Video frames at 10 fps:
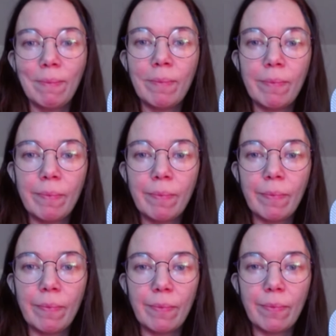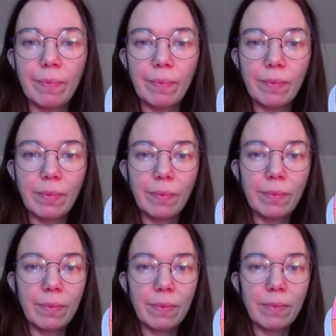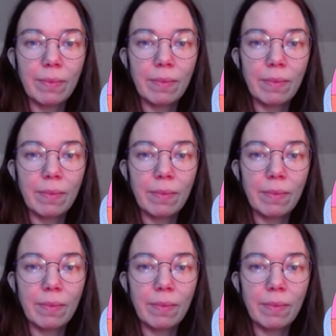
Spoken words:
(silence)